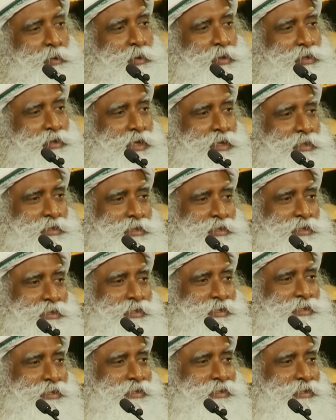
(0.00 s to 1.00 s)
was
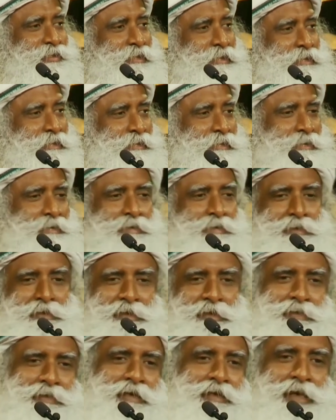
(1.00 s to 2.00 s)
considered,
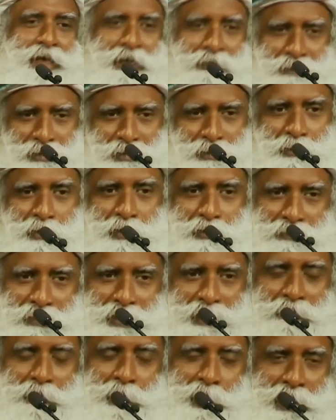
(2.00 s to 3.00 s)
I will do it
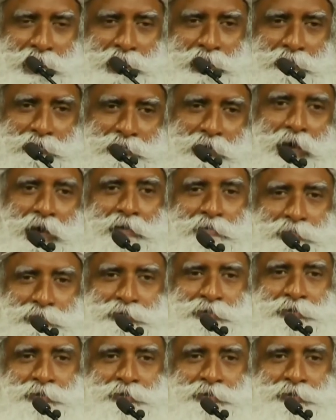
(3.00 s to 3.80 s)
when I'm on 85.